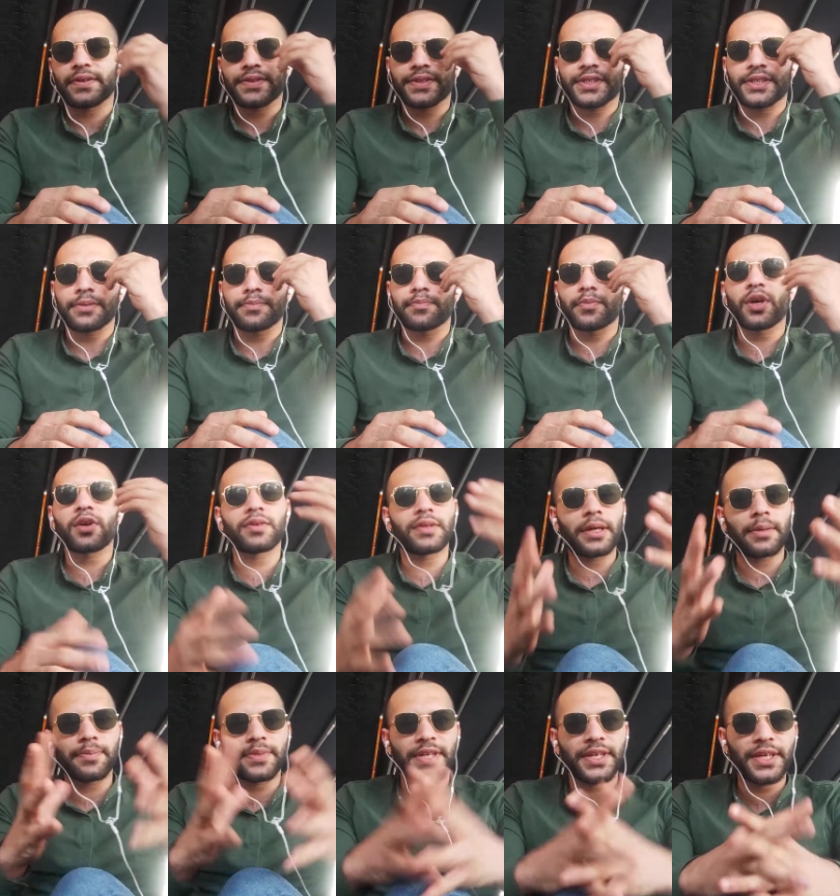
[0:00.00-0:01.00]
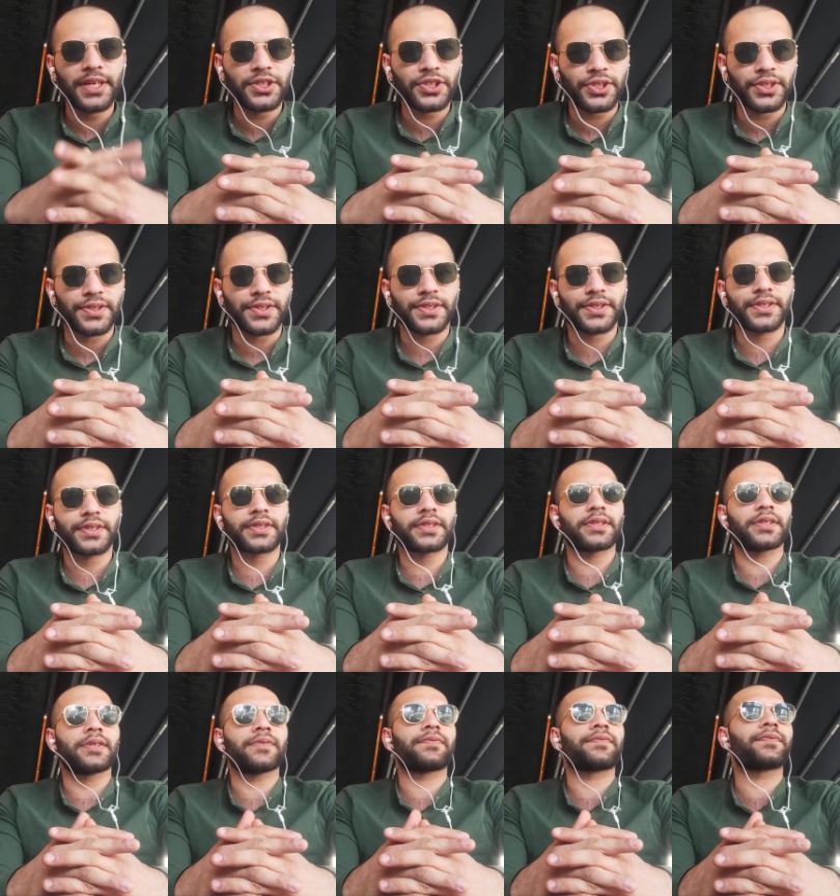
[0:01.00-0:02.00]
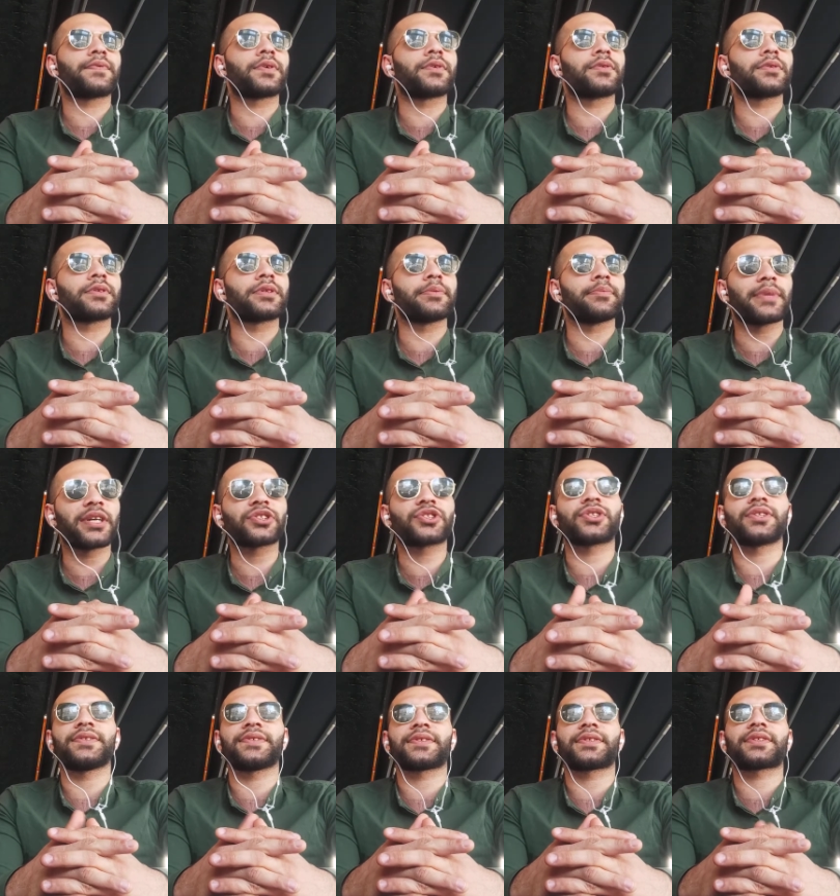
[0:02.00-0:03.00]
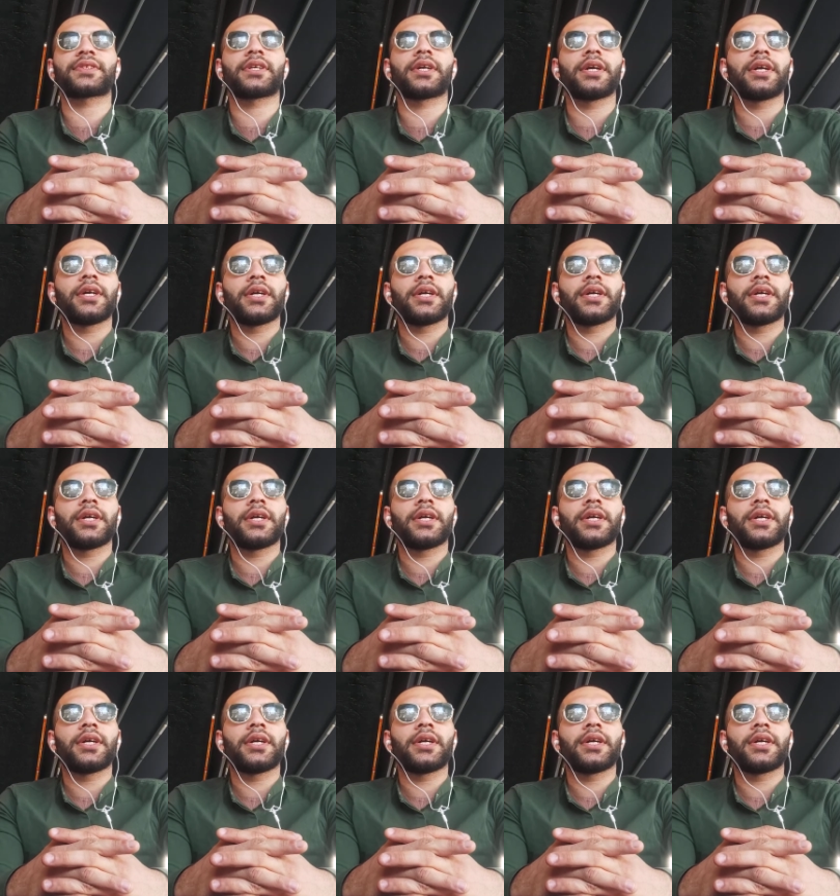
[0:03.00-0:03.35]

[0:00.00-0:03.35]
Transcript: some moral obligations for the machines